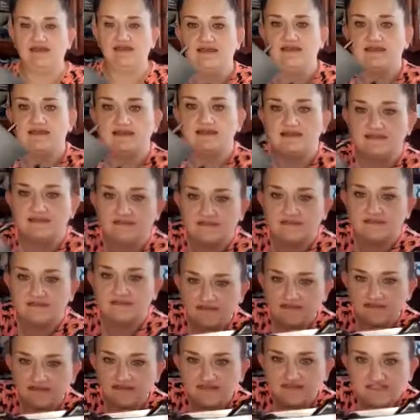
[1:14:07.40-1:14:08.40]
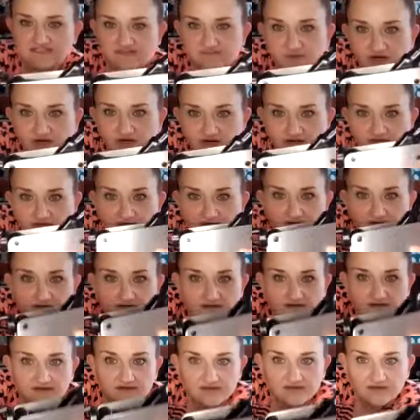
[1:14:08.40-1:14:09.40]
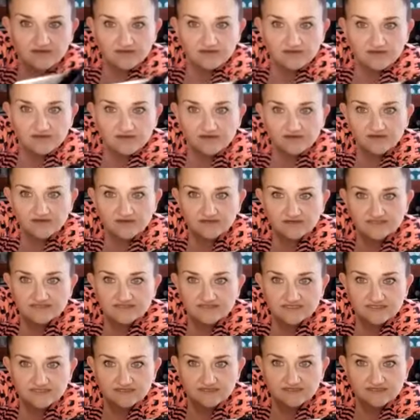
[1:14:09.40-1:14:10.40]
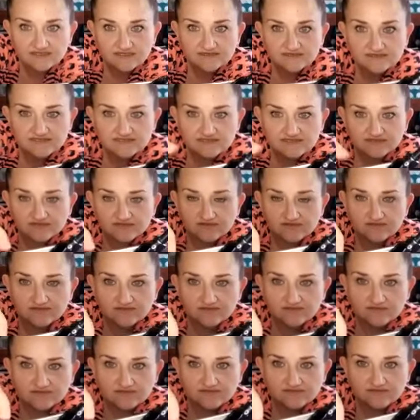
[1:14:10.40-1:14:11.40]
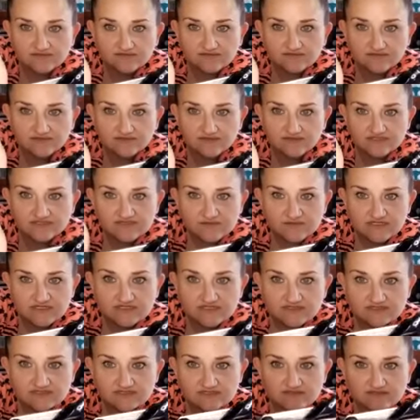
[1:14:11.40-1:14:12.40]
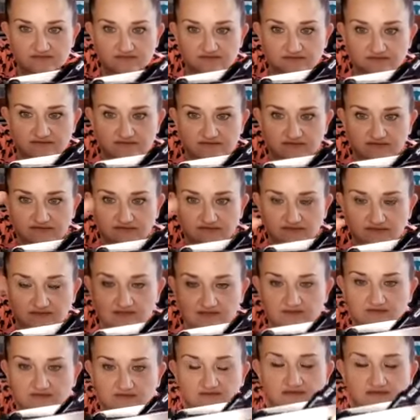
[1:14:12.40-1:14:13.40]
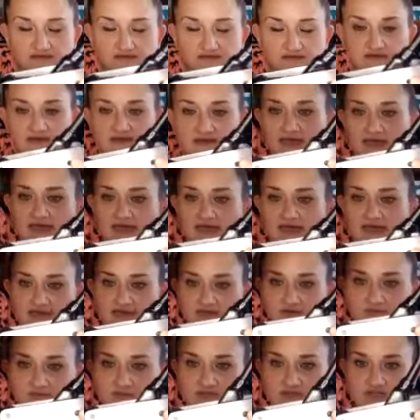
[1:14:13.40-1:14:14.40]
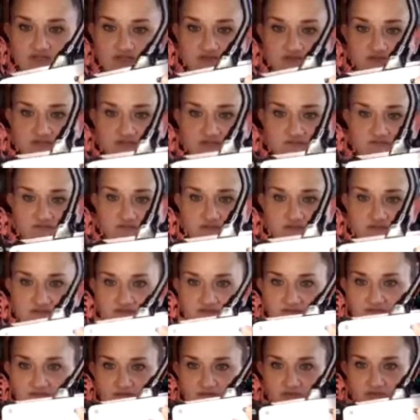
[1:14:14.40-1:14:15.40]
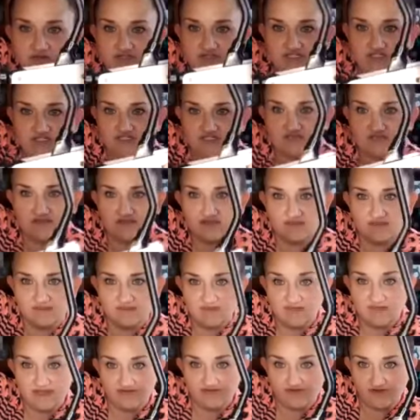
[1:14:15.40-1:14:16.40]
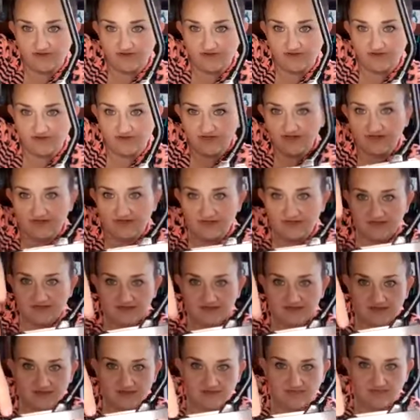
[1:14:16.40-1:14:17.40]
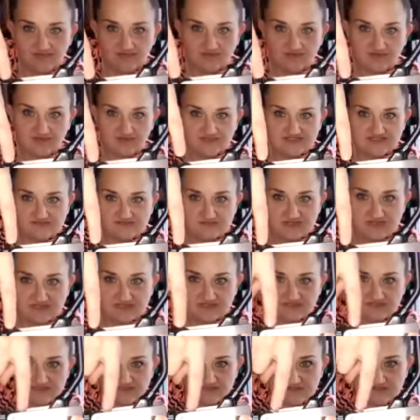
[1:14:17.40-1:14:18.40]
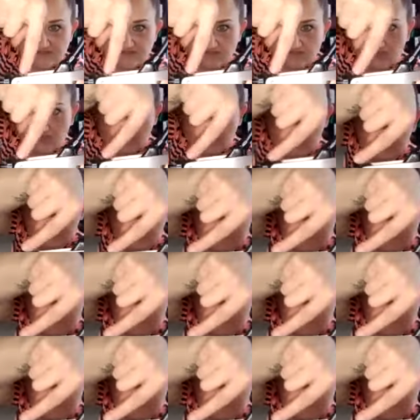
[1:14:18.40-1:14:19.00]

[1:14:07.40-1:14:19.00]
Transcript: and this part hooks into this piece like that. And then when you do push the lever, this piece moves